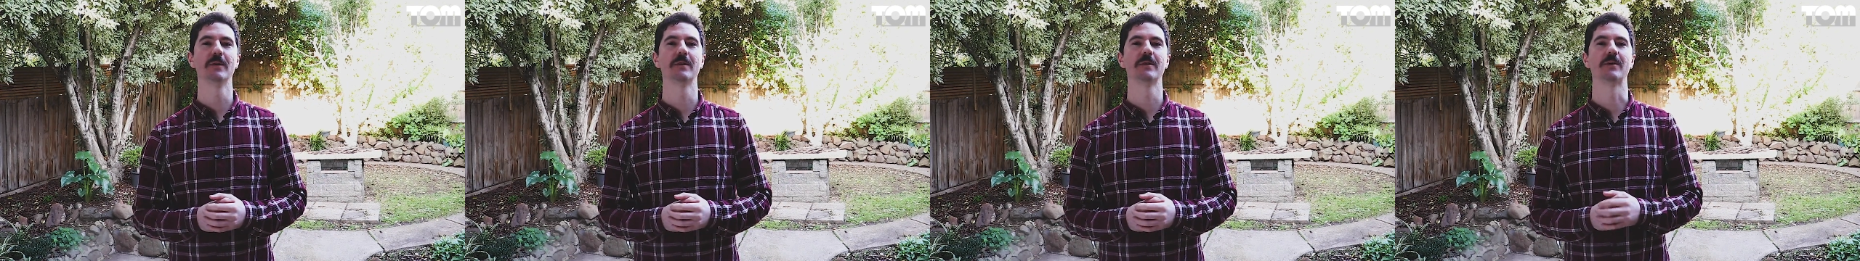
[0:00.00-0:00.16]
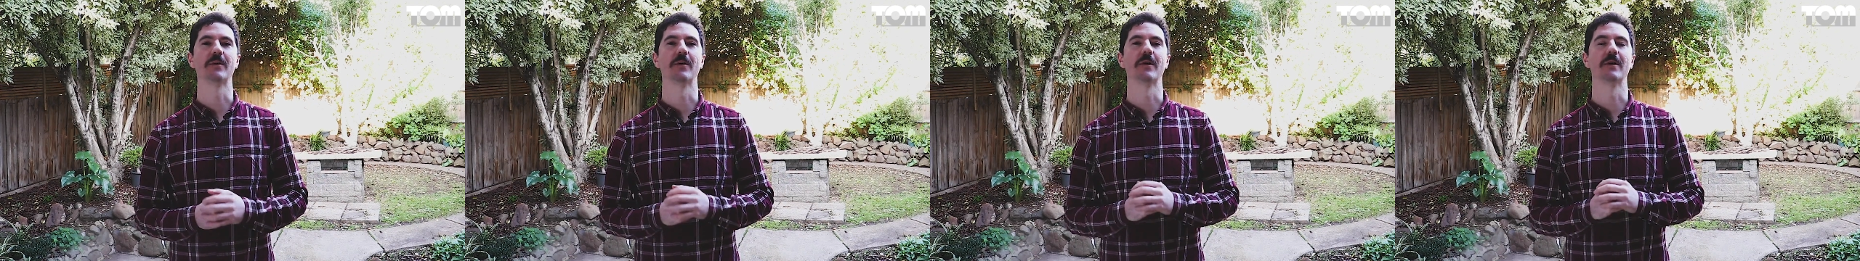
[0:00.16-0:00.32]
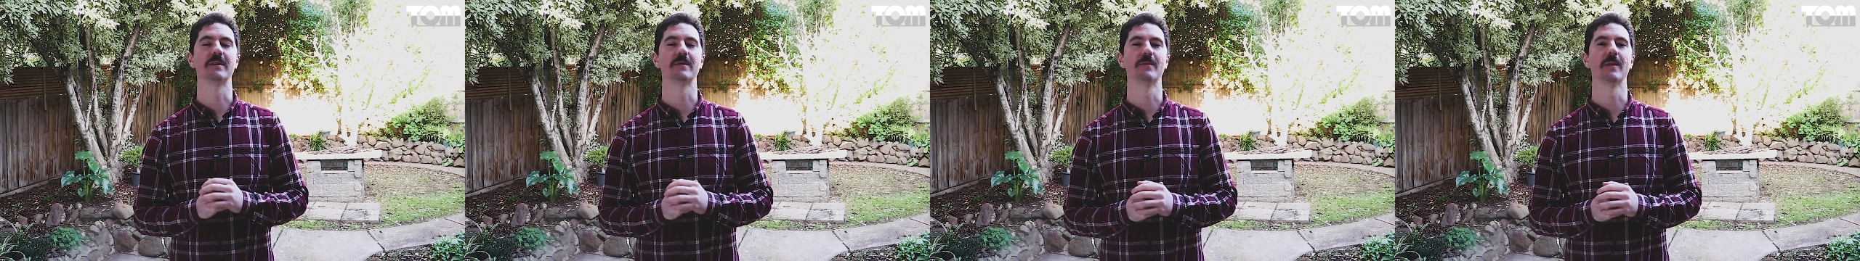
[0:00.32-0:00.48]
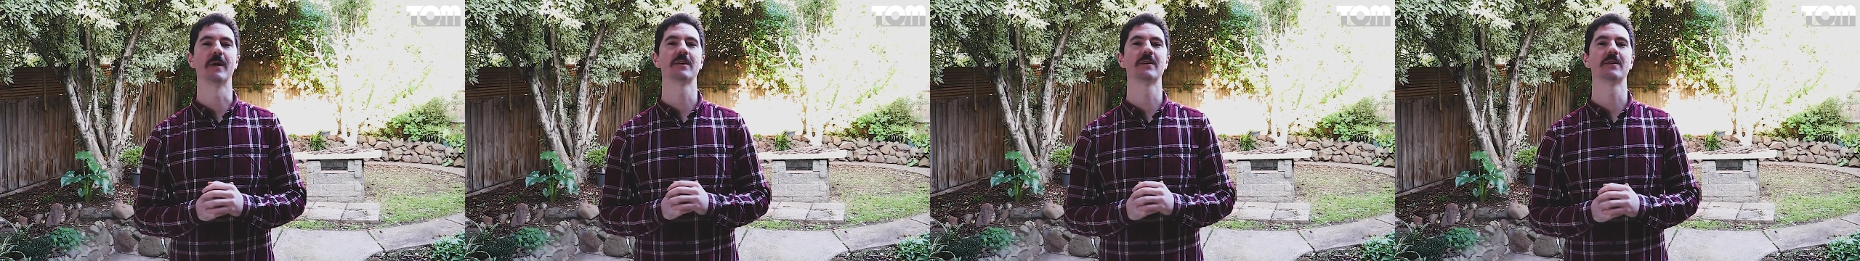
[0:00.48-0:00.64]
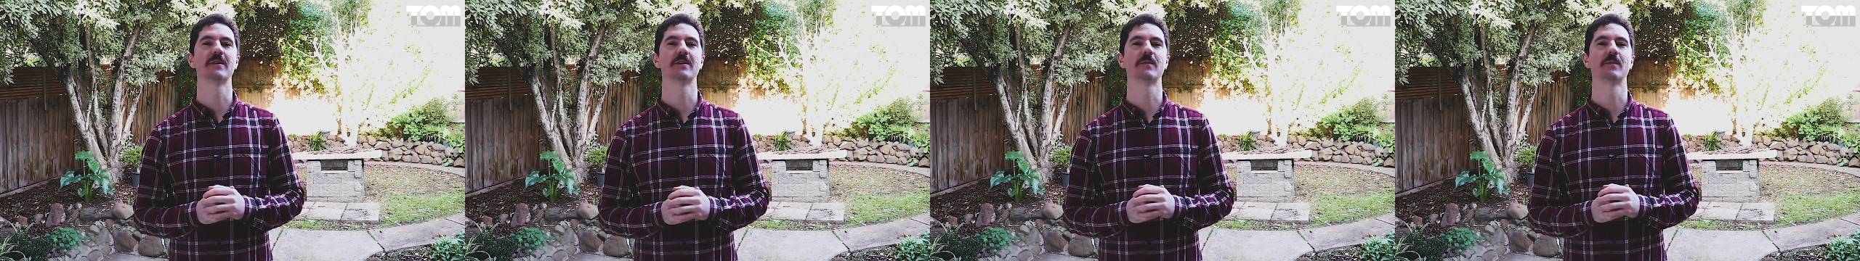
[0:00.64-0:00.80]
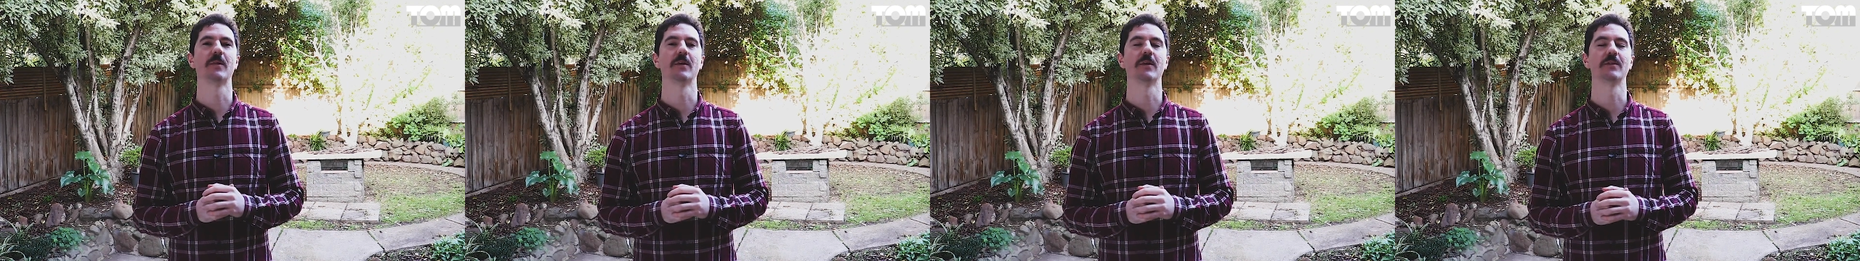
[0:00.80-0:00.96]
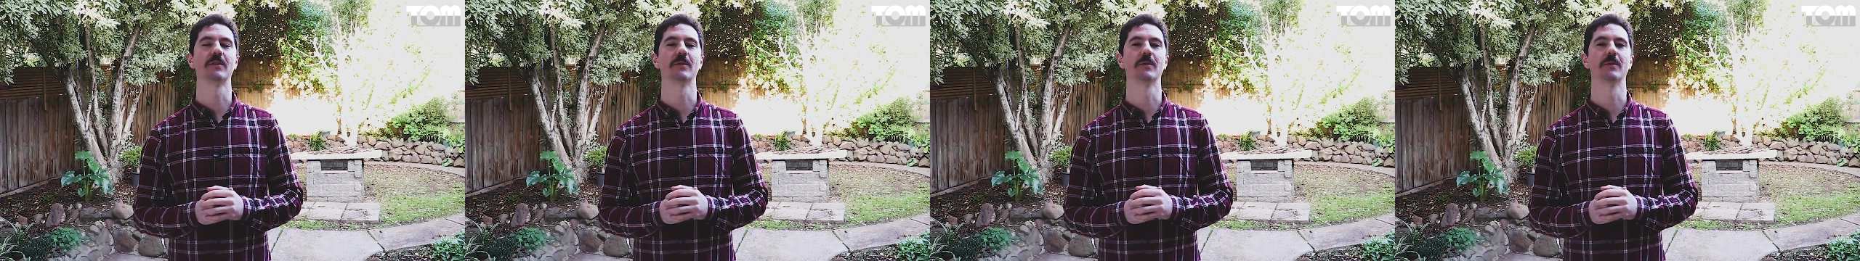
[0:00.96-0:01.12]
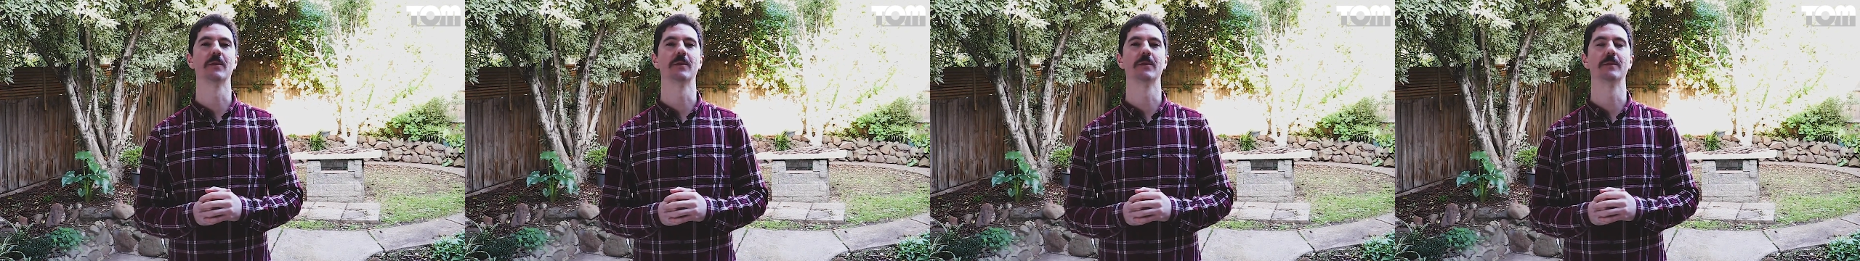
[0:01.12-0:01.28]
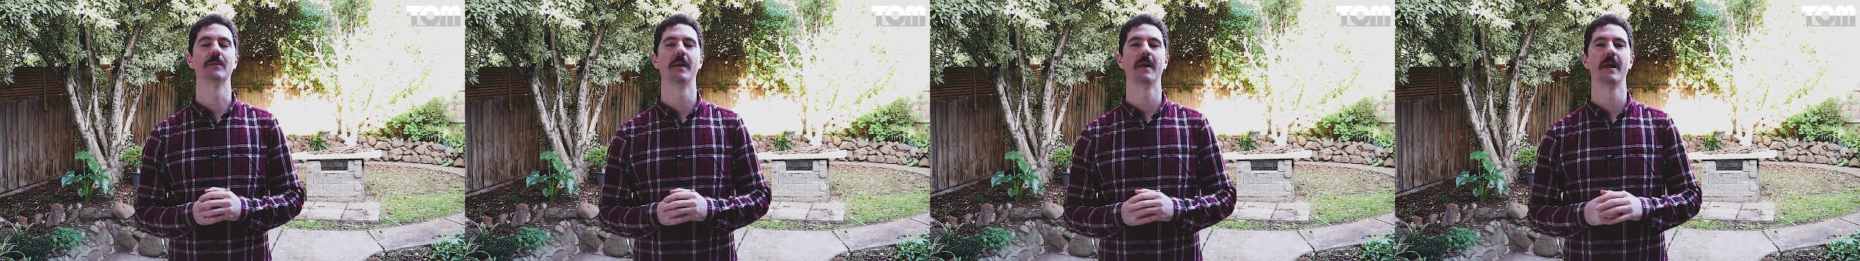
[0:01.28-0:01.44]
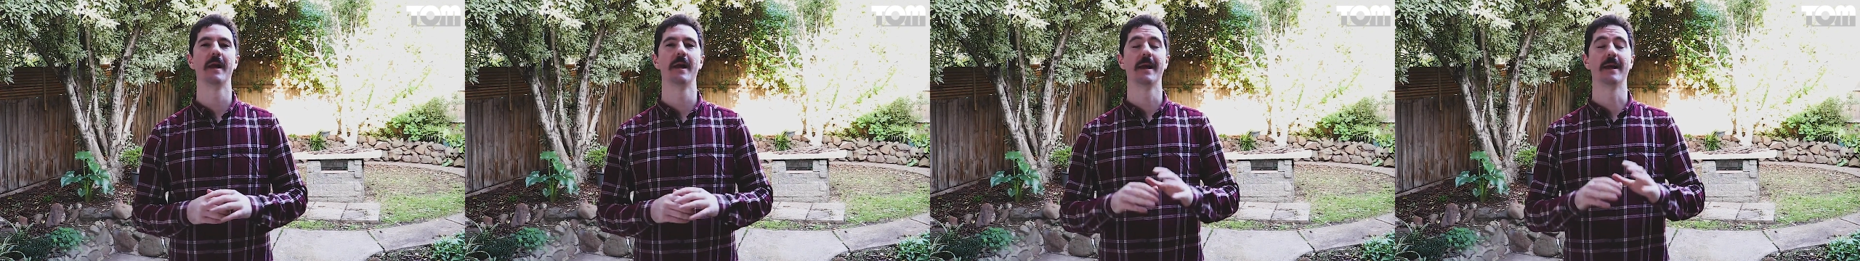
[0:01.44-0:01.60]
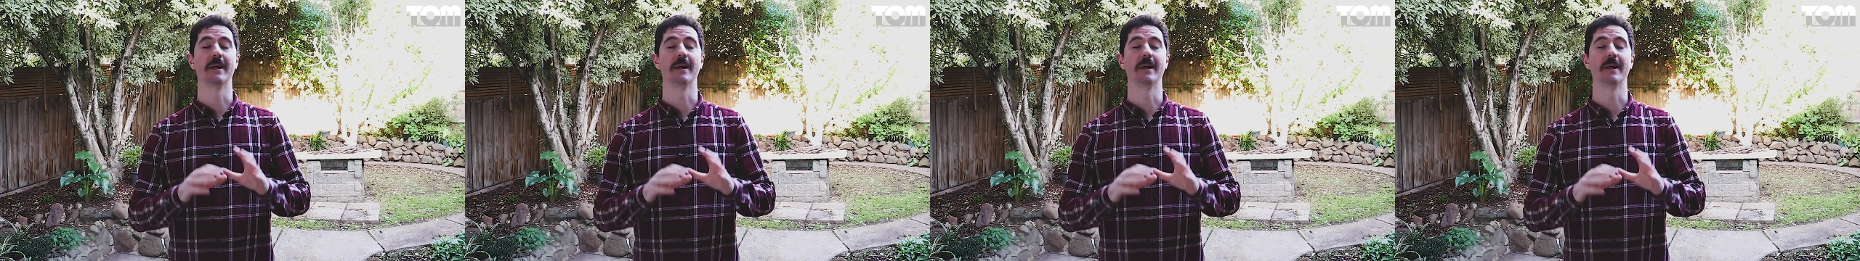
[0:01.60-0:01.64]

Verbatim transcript: So as much as possible,